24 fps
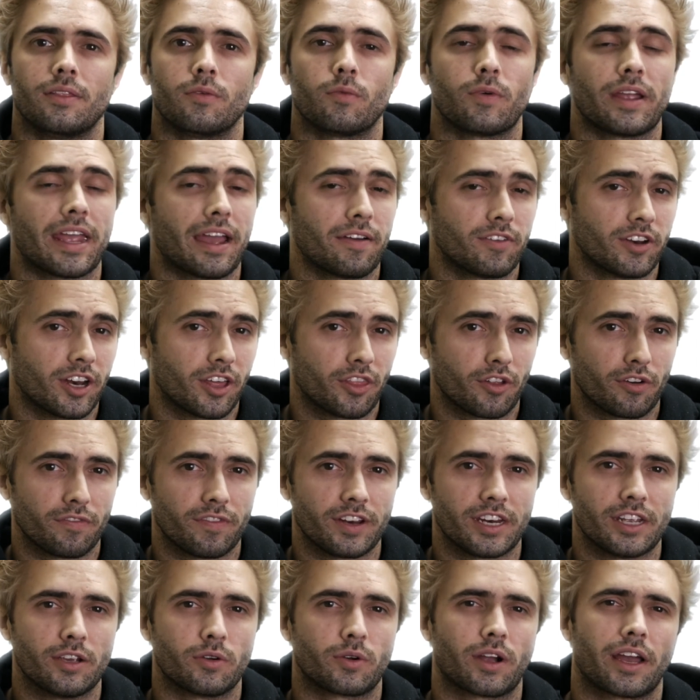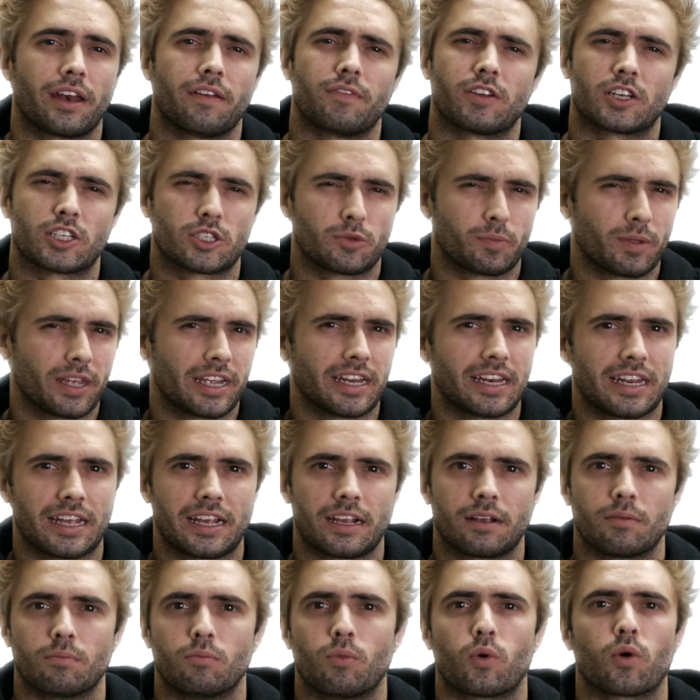we have another video kind of
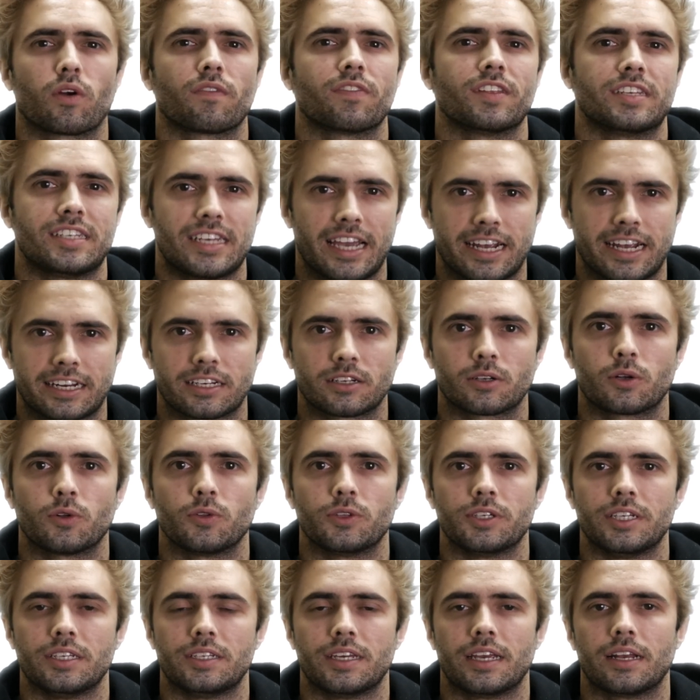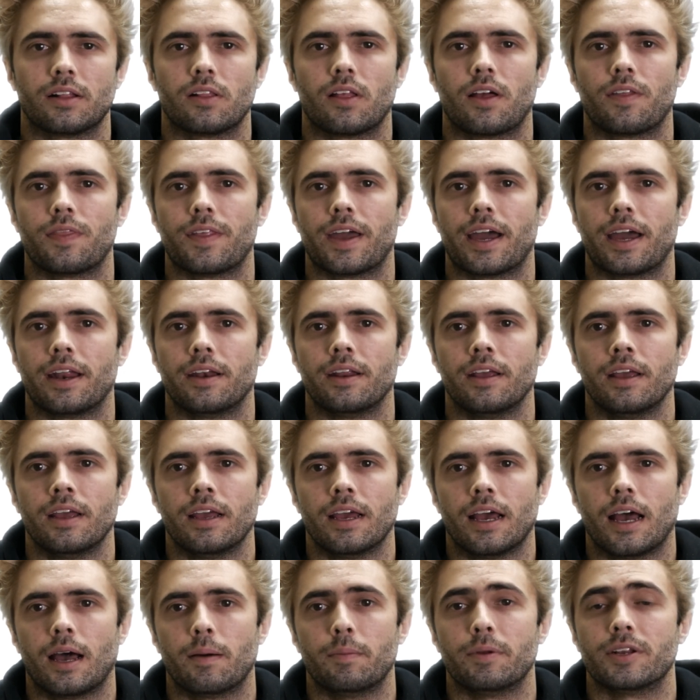explaining more of the technical detail on that.
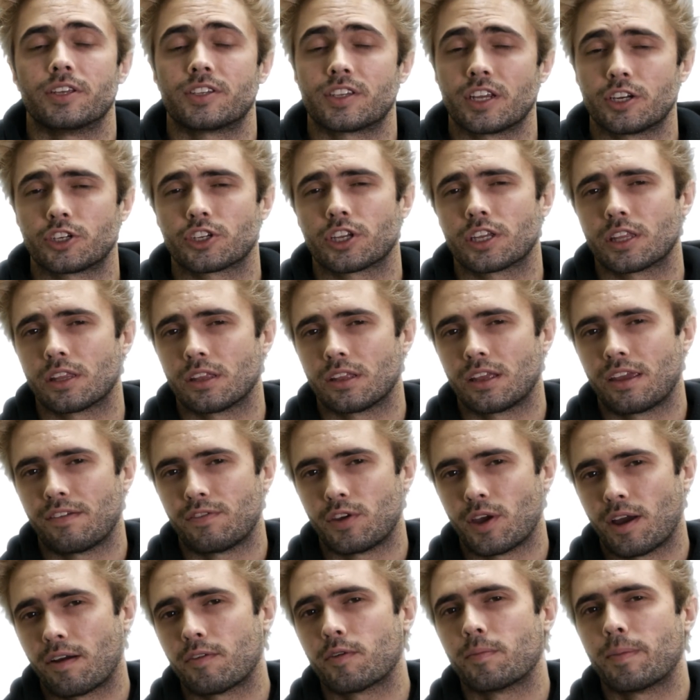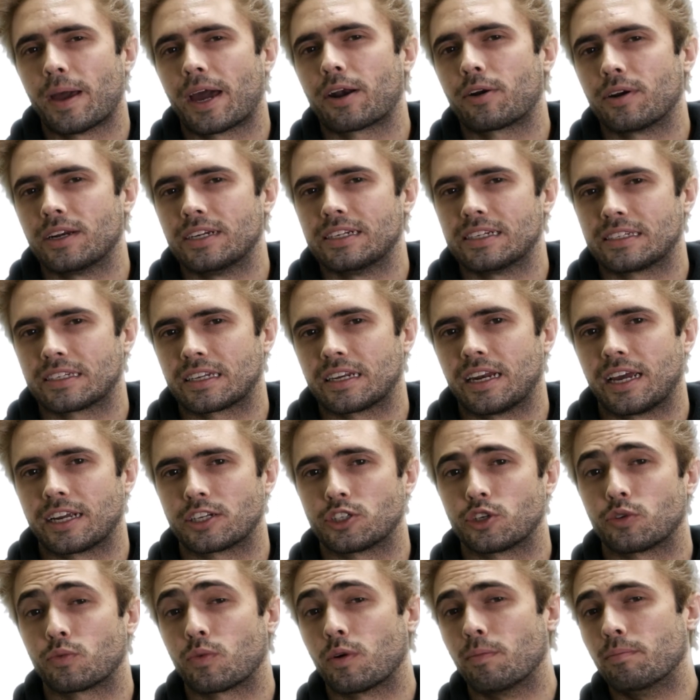But essentially, if you have a battery
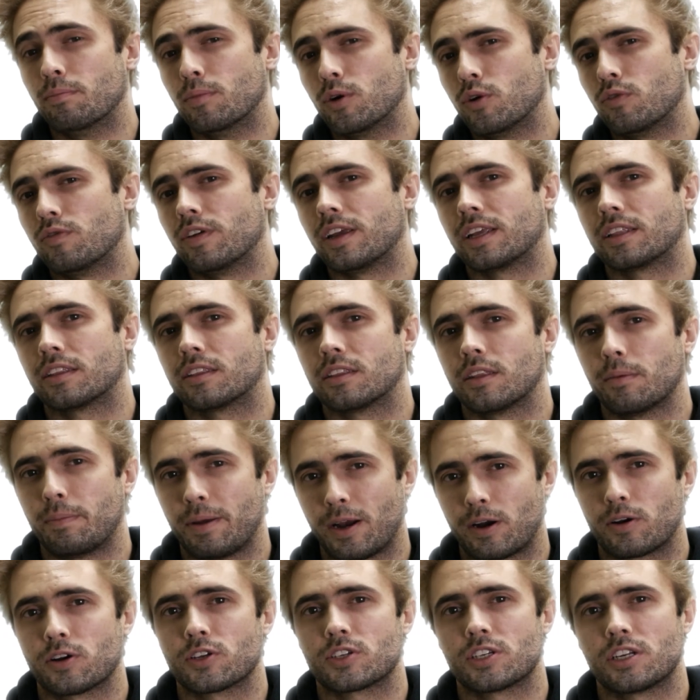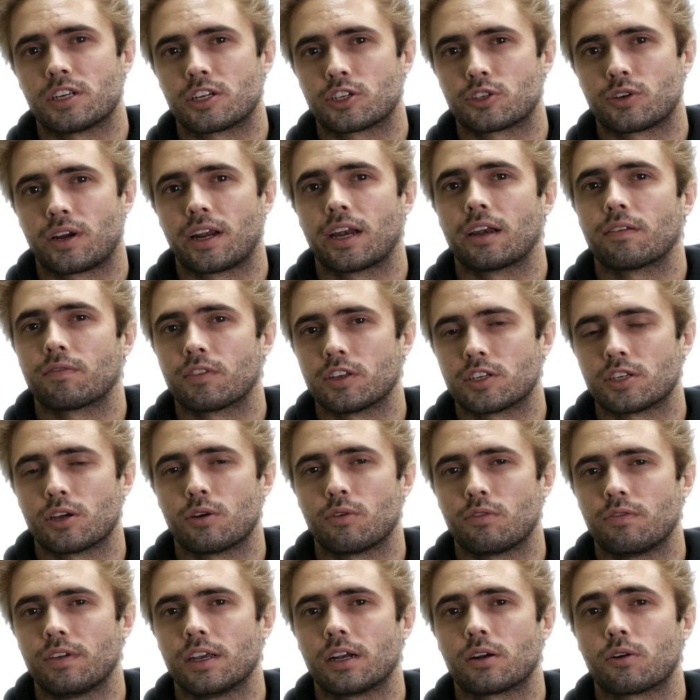disconnect, you're removing the parasitic drain of the
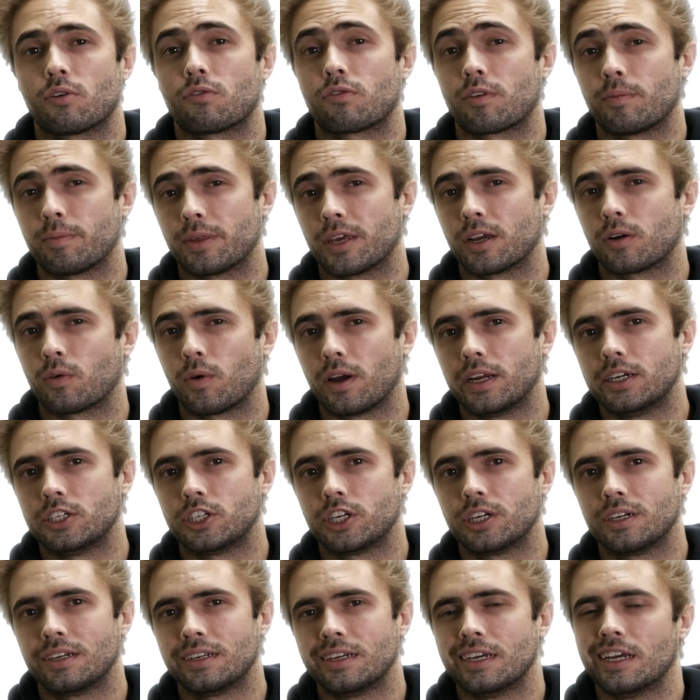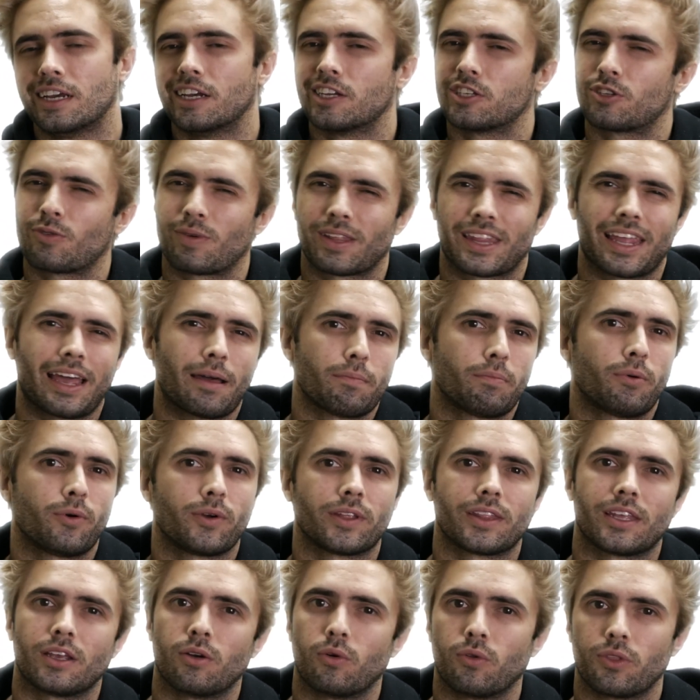towed vehicle from the equation. So at that
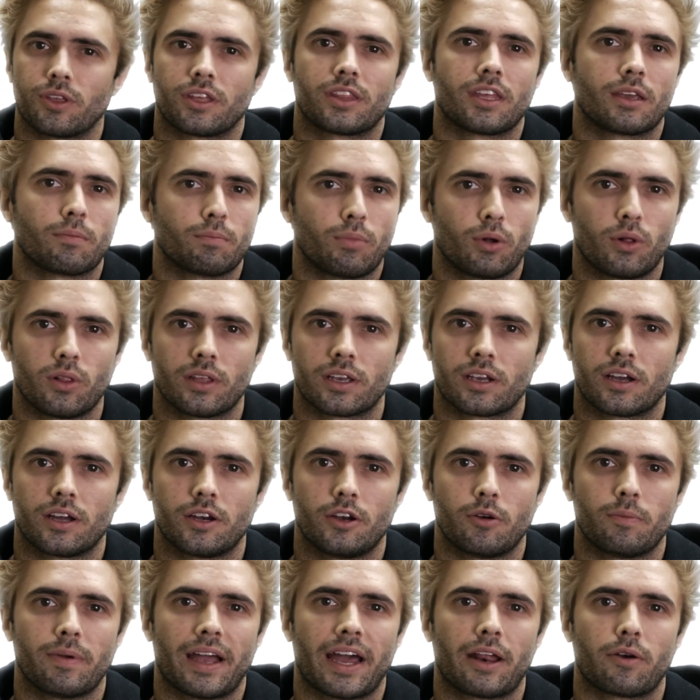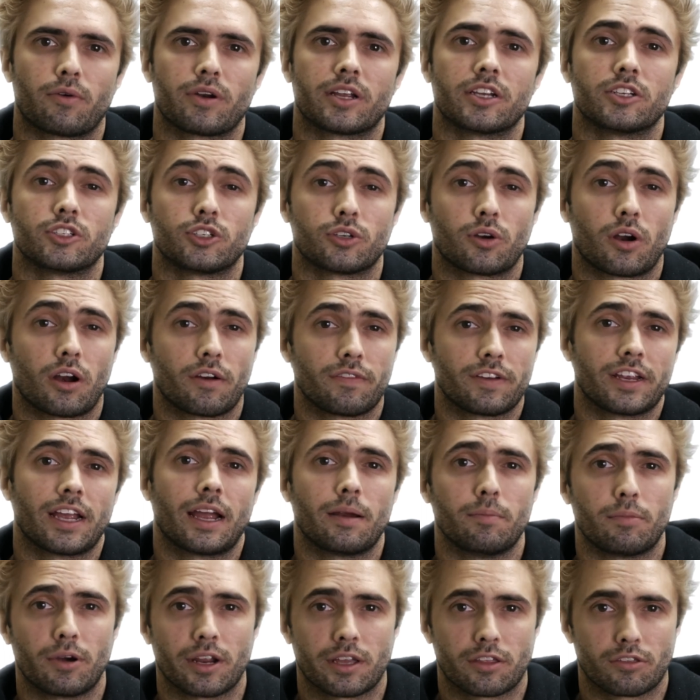point, the only thing pulling on your battery is your
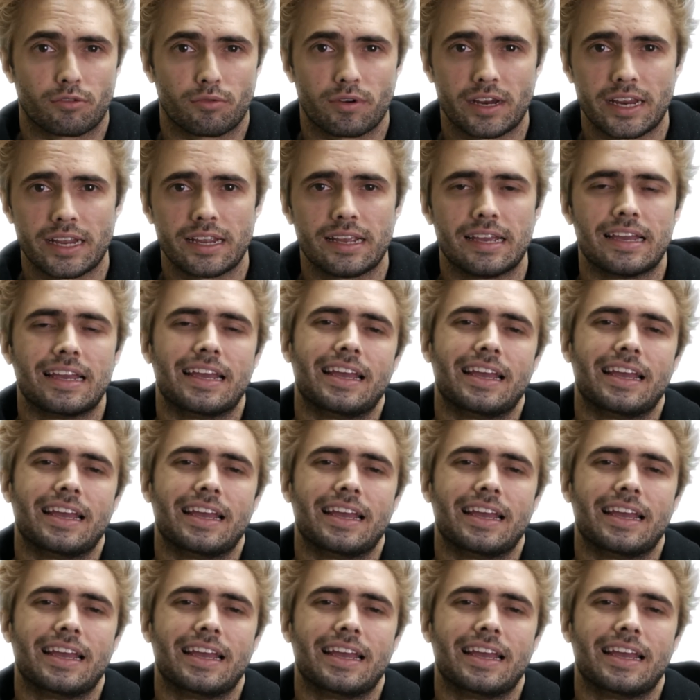RViBrake3.